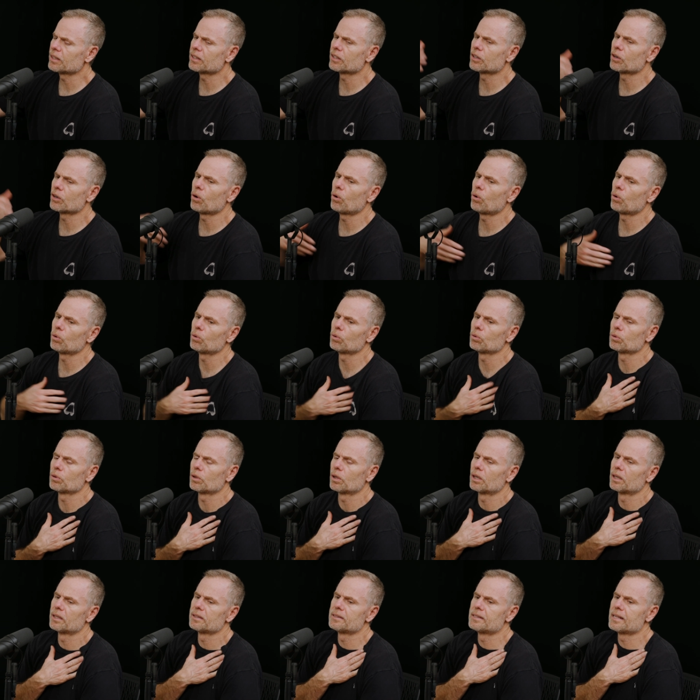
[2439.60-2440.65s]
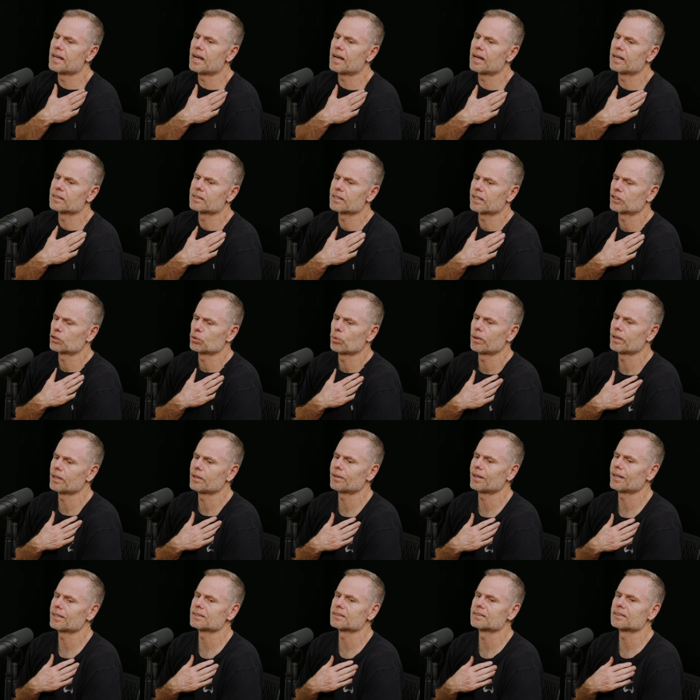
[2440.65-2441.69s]
They did a whole day. It's like
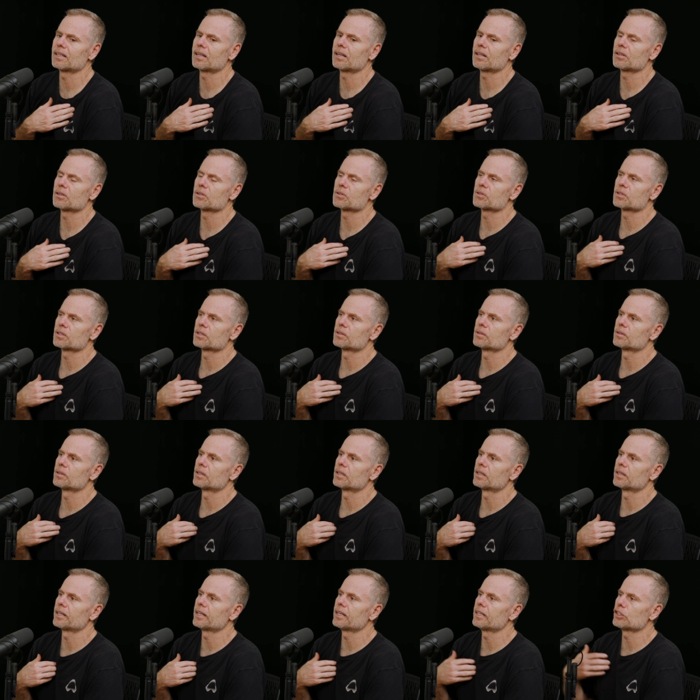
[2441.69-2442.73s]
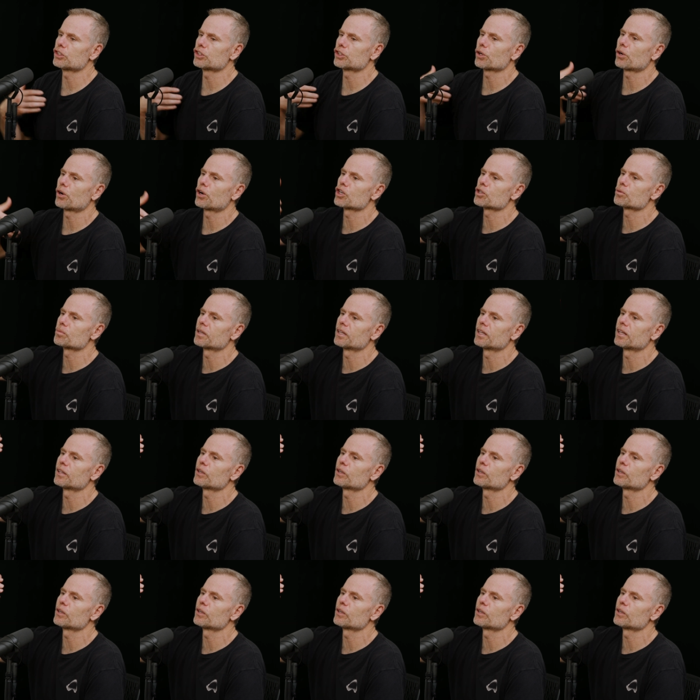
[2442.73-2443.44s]
$20,000 and they didn't charge me.